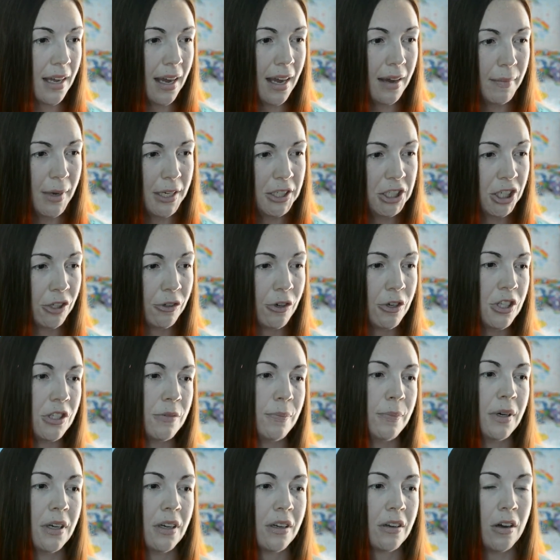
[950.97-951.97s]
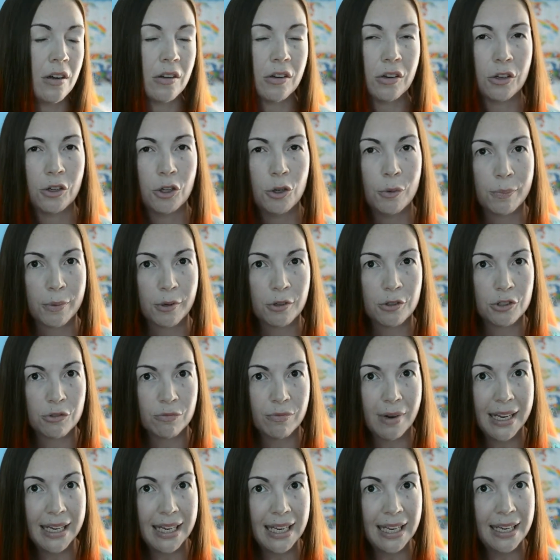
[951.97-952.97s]
a children's book called Cooper's
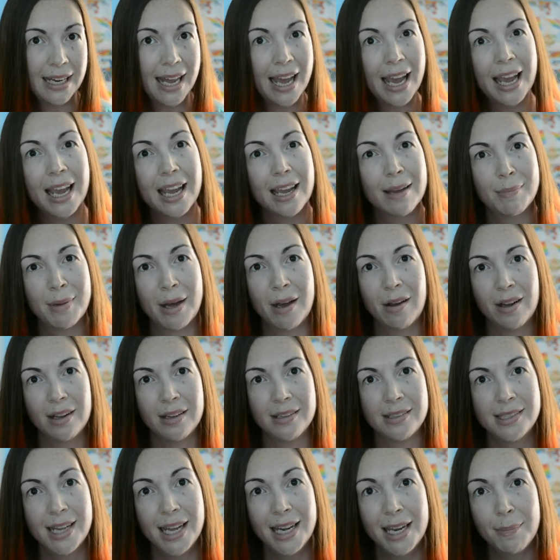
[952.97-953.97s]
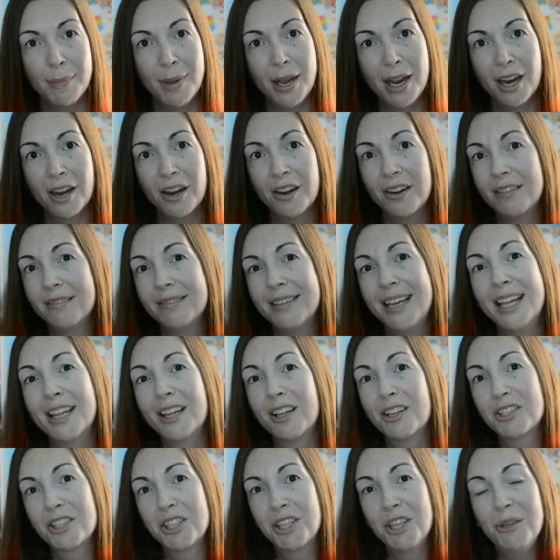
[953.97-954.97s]
Rainy Day about a teddy bear. It
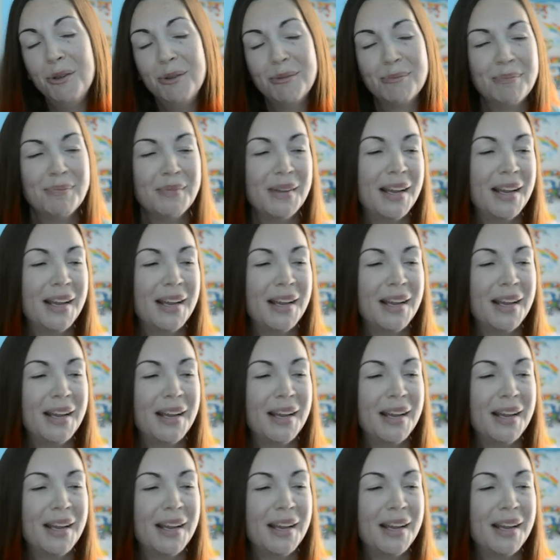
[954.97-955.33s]
looks cute.